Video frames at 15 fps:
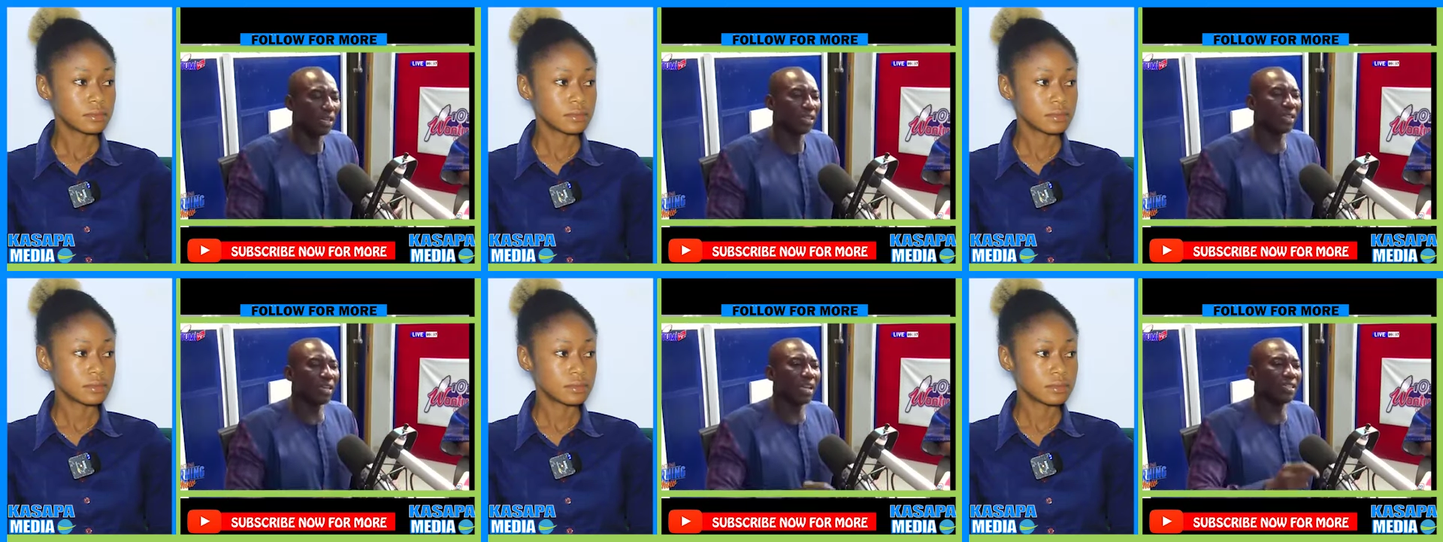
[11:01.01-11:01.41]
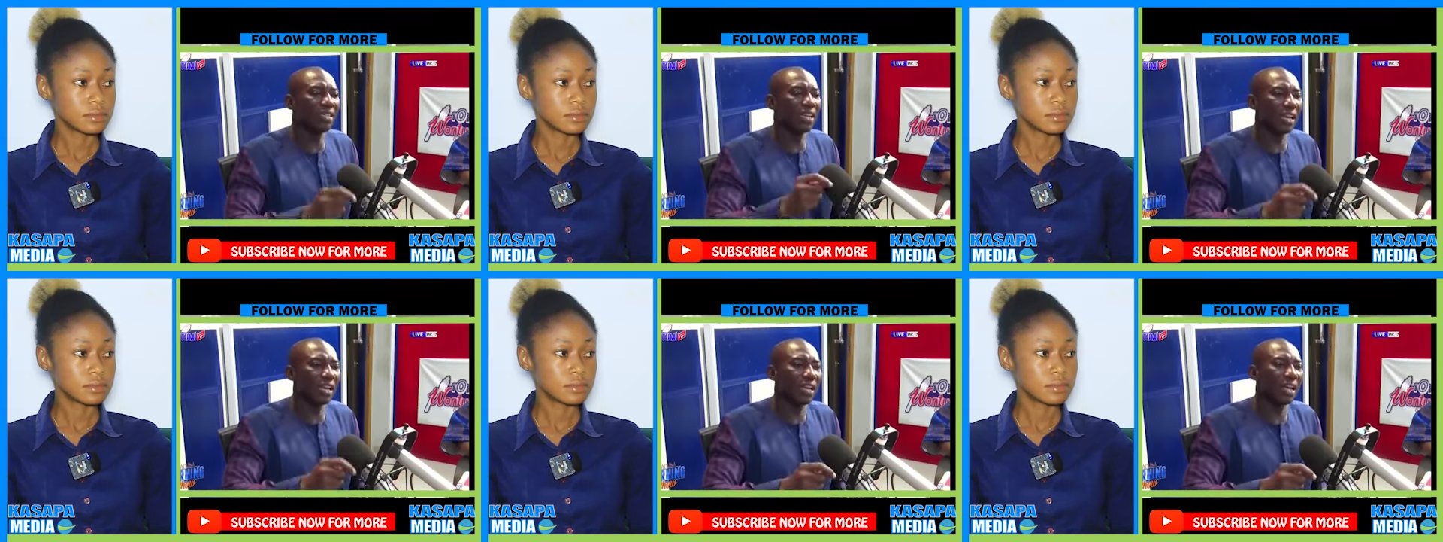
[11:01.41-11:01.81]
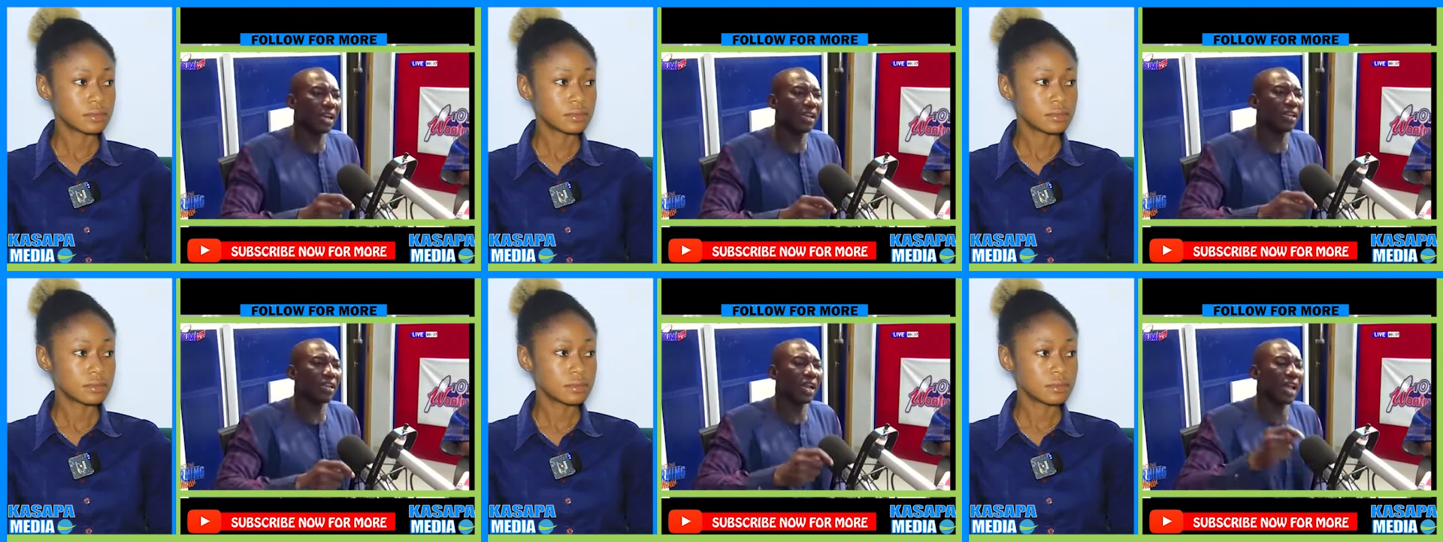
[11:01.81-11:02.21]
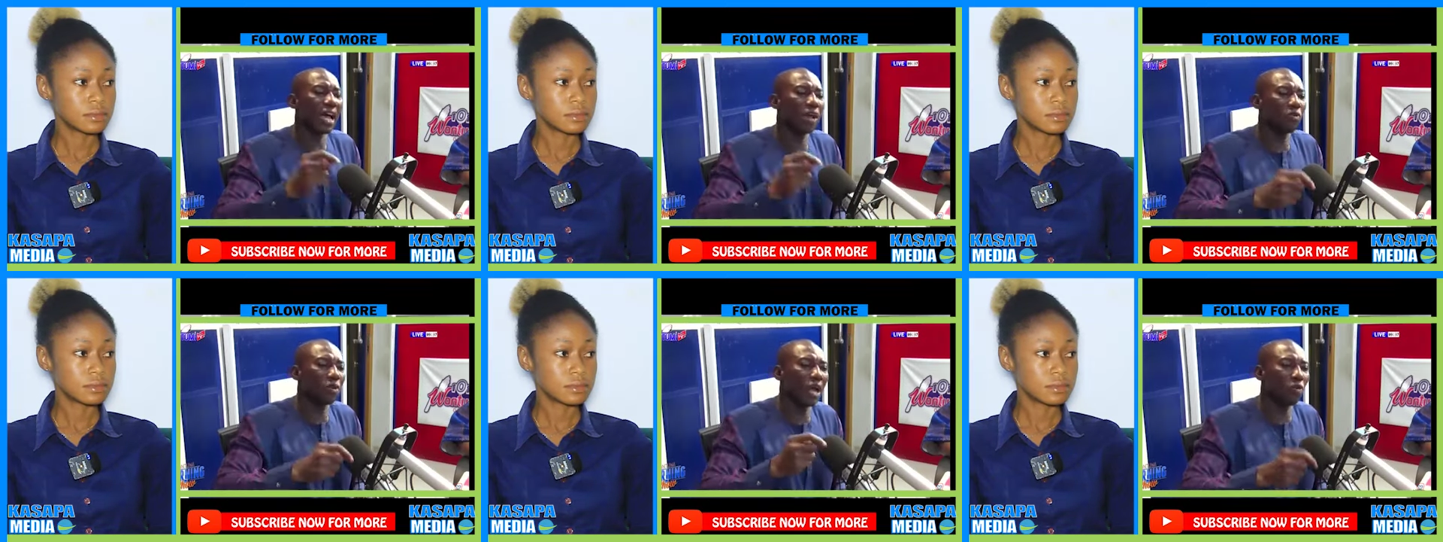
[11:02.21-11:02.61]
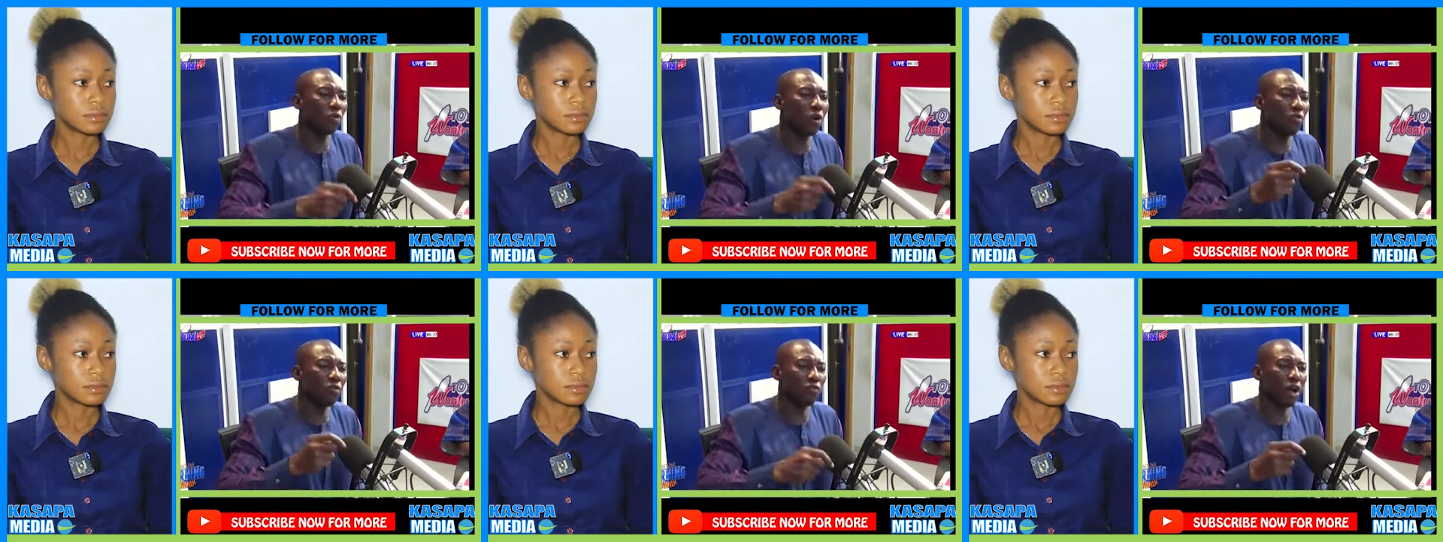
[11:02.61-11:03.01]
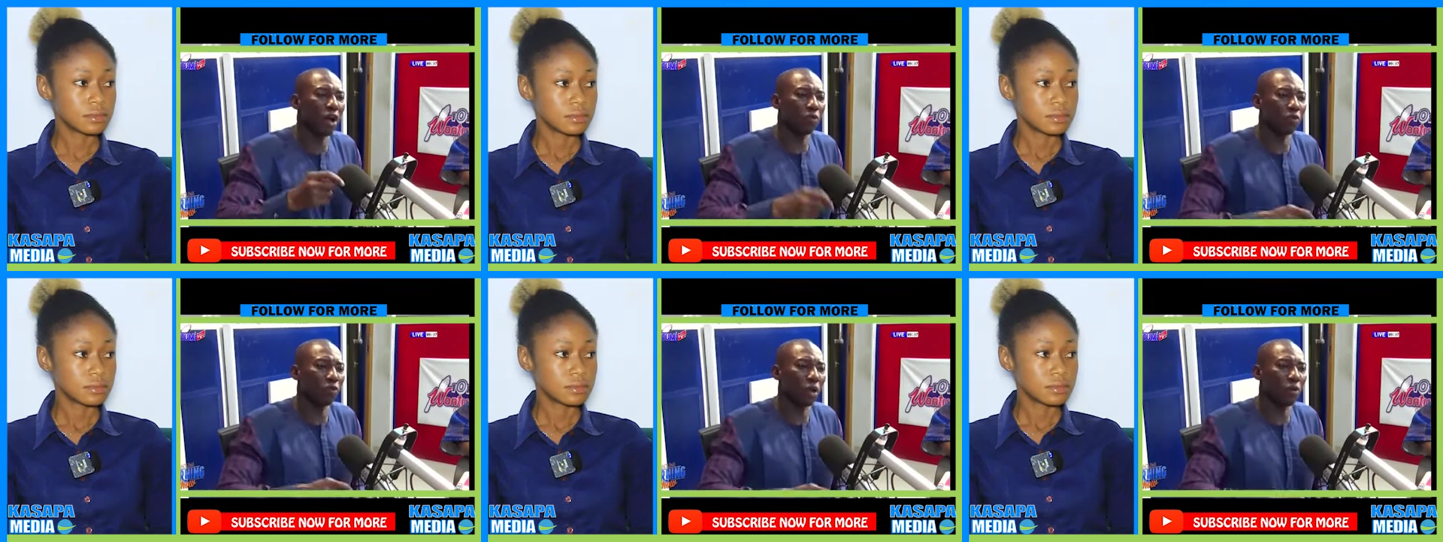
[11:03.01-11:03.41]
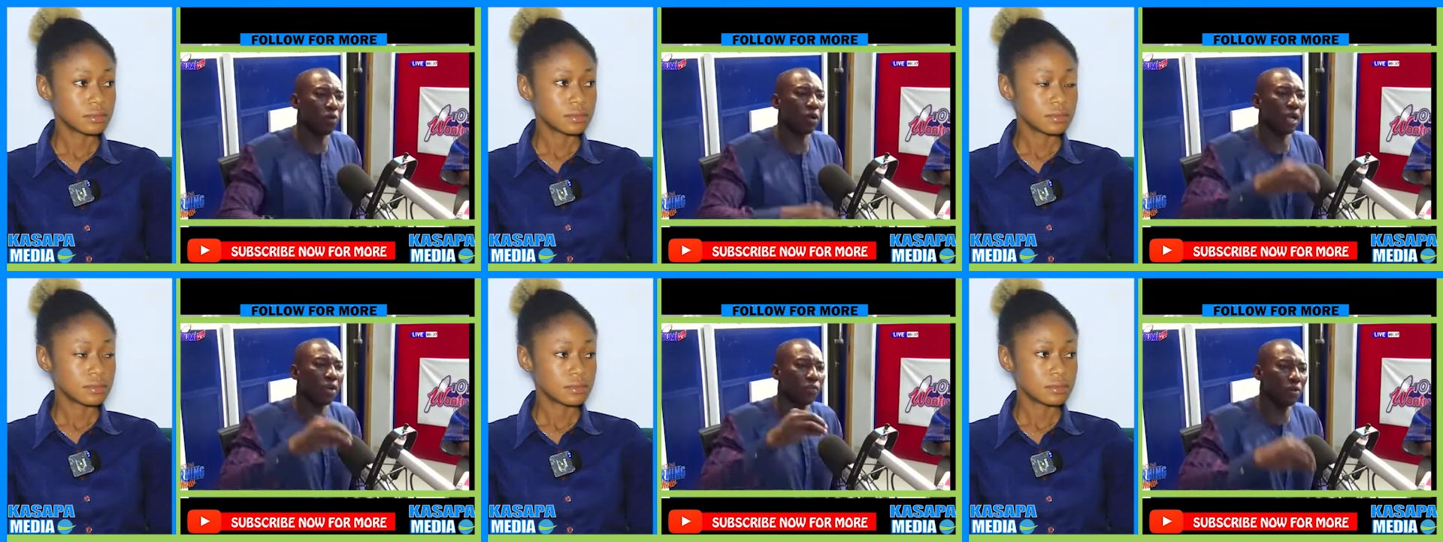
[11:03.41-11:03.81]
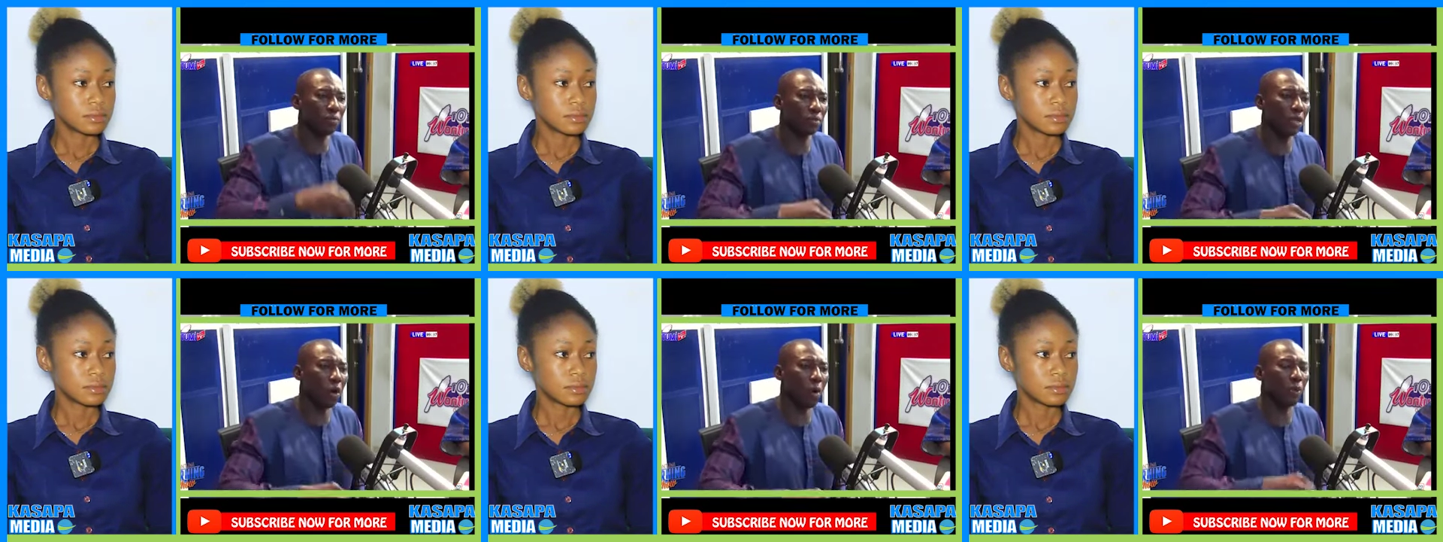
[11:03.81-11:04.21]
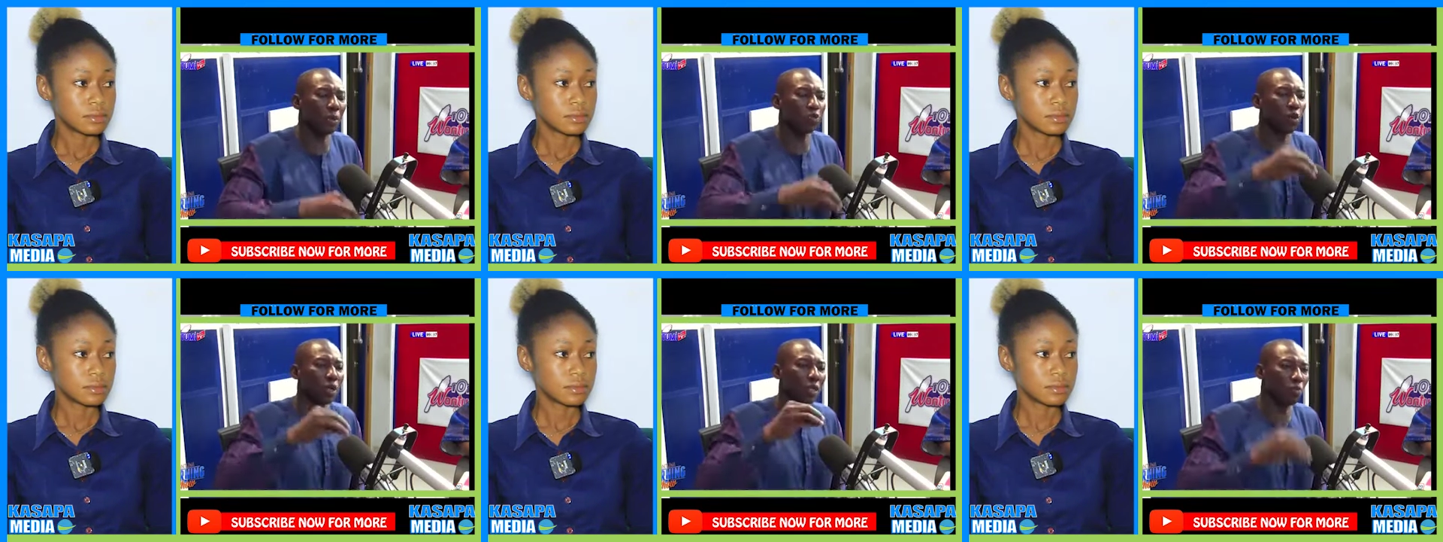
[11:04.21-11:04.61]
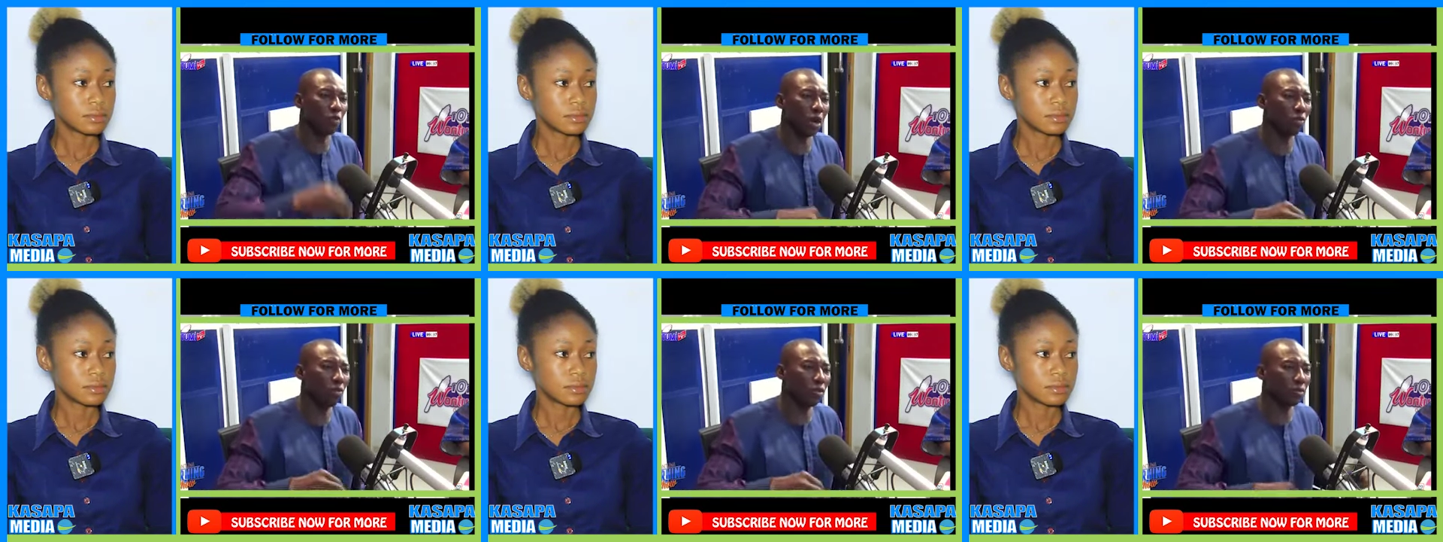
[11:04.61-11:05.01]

Speaker 1: Nadia Nanado Danko Kufuado, and one I dream set or person the board. Who